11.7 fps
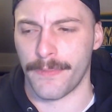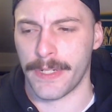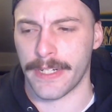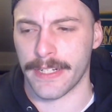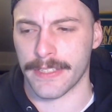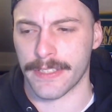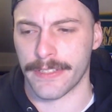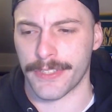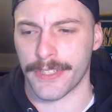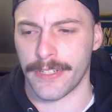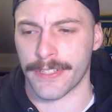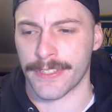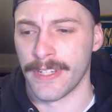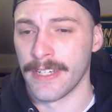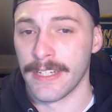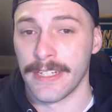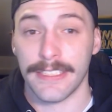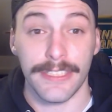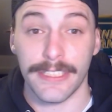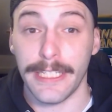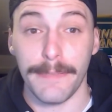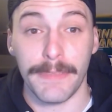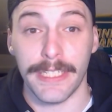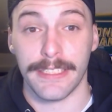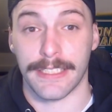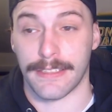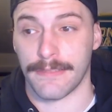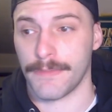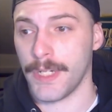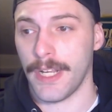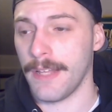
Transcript: win against the Sharks. Just keep digging.